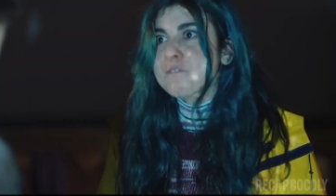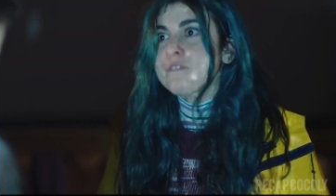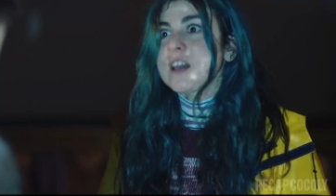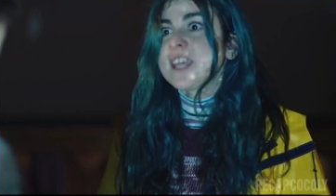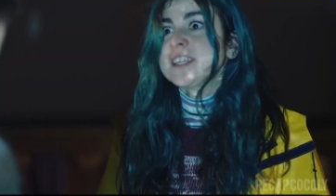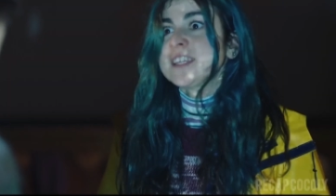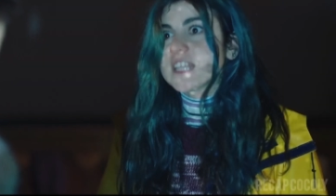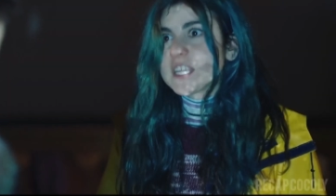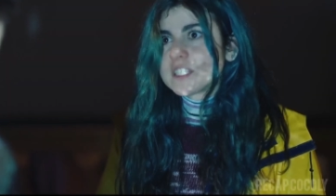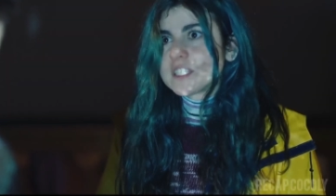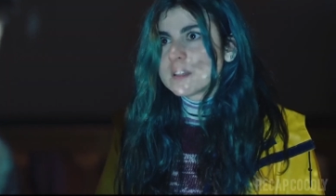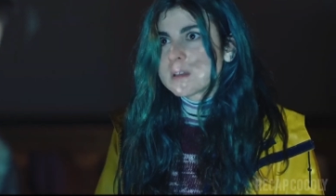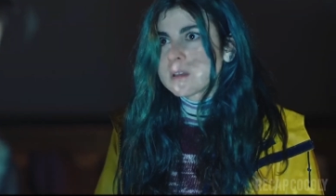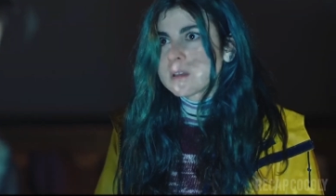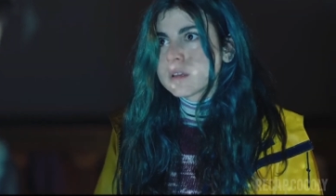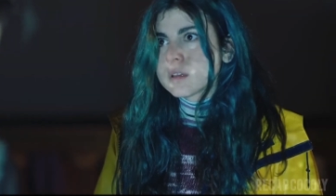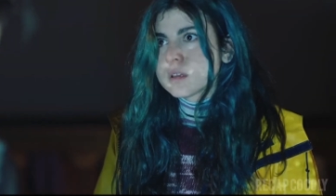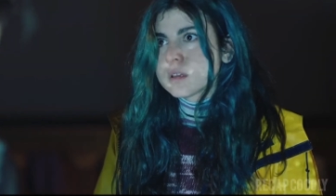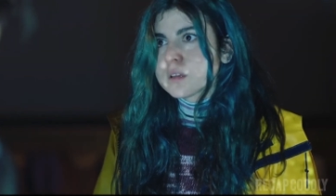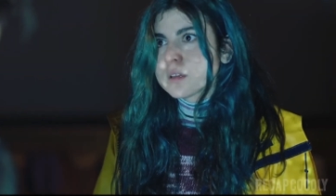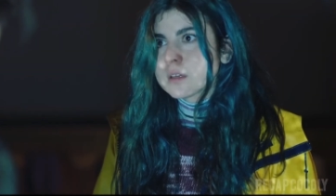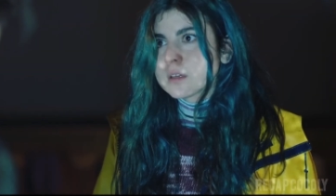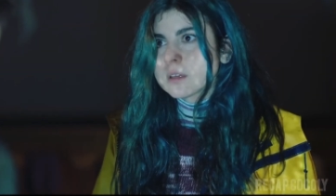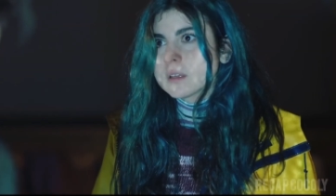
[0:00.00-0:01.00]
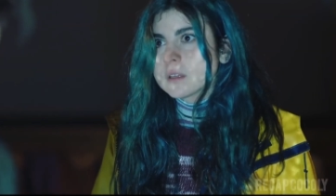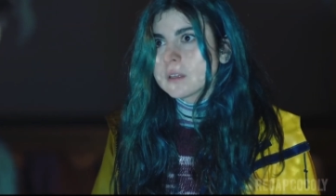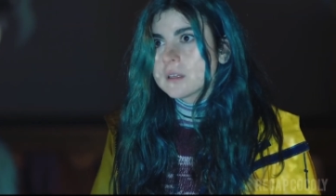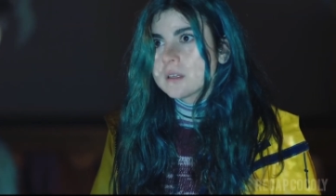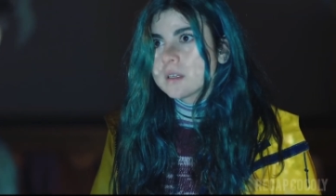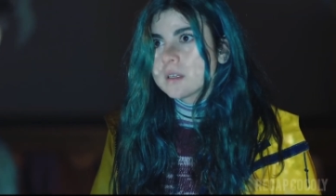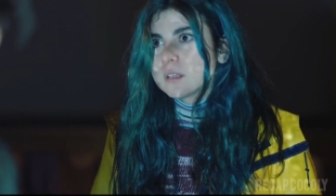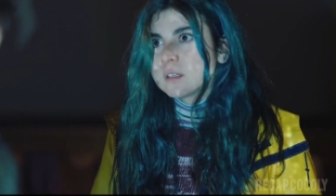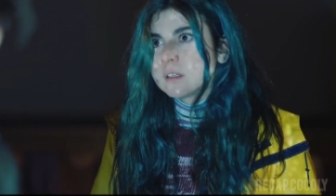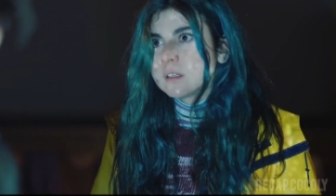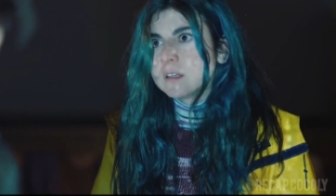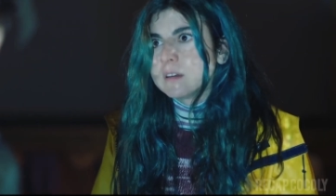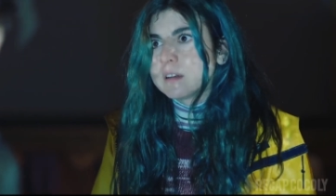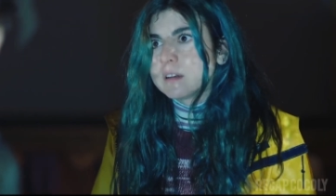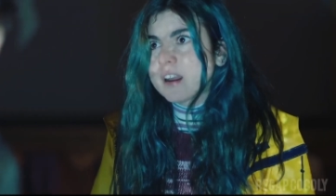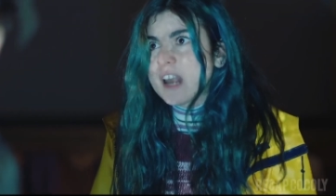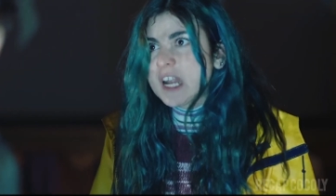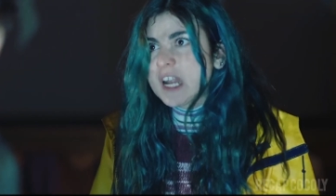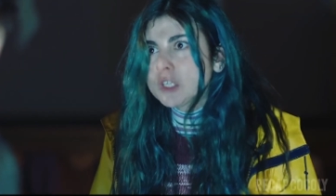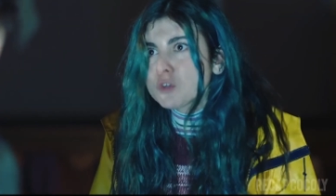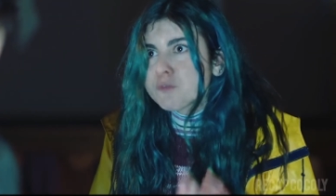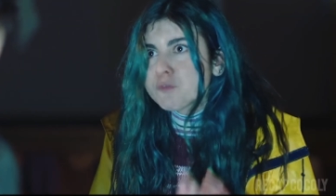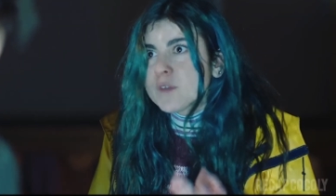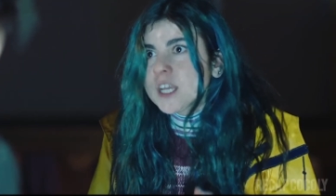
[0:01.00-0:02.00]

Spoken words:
says that the reason Sophia's team died